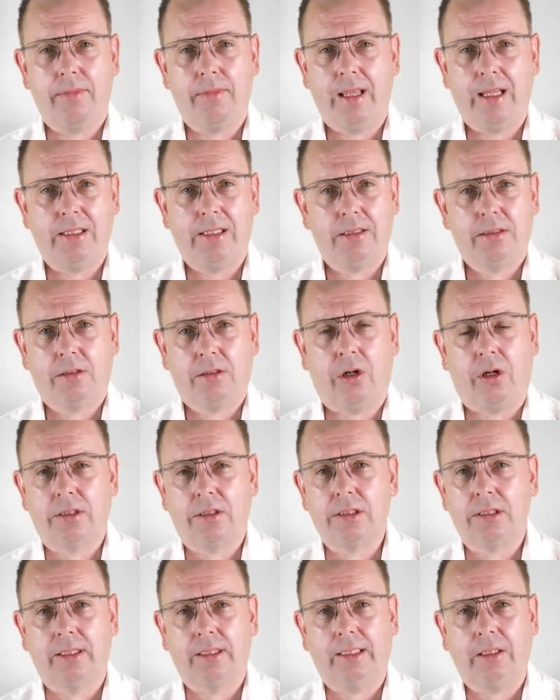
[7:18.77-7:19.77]
It's
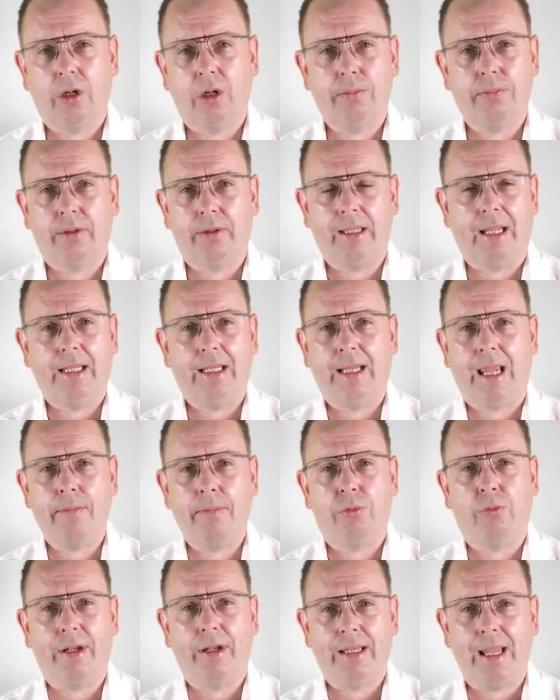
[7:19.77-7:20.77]
constantly up at
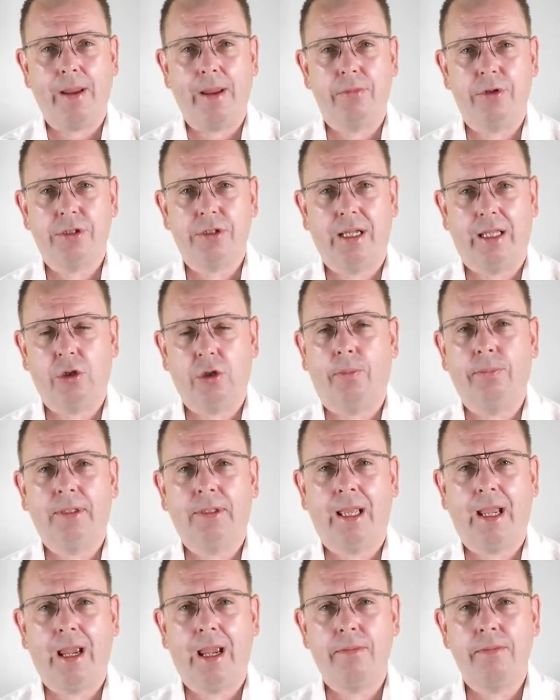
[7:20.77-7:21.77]
99.9%
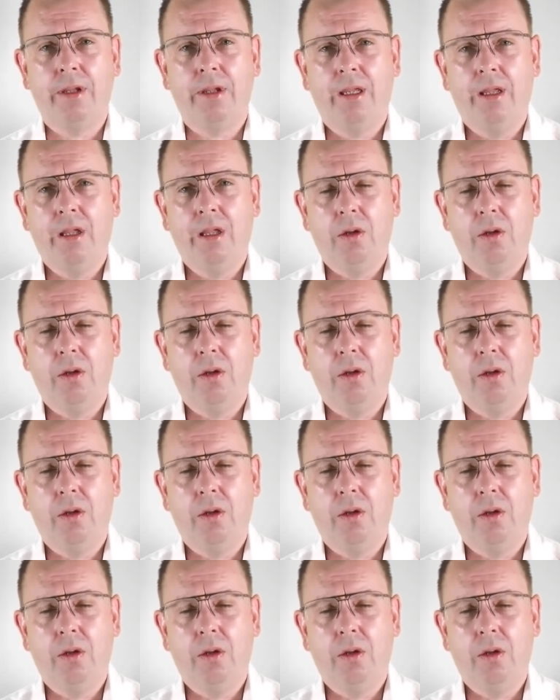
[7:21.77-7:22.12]
uptime.